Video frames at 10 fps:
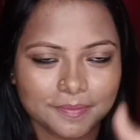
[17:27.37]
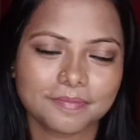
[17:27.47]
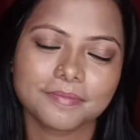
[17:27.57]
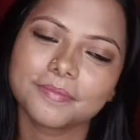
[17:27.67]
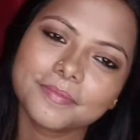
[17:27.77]
or
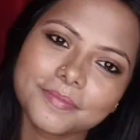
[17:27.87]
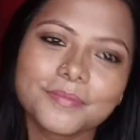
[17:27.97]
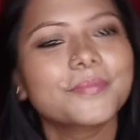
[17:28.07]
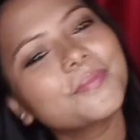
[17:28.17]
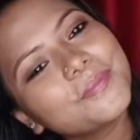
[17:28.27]
anything you
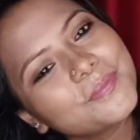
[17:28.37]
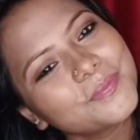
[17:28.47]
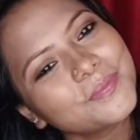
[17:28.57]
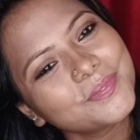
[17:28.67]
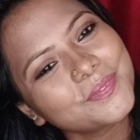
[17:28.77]
want to see
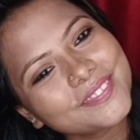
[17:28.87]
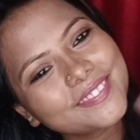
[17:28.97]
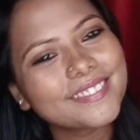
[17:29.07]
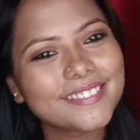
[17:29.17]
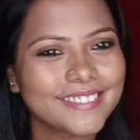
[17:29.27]
further as a
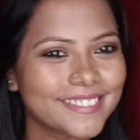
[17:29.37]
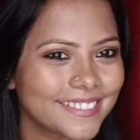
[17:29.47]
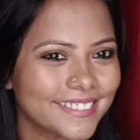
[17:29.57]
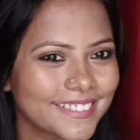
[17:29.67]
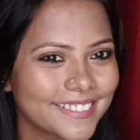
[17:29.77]
video by
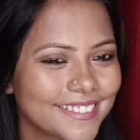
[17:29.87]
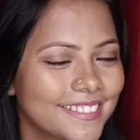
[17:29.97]
my side.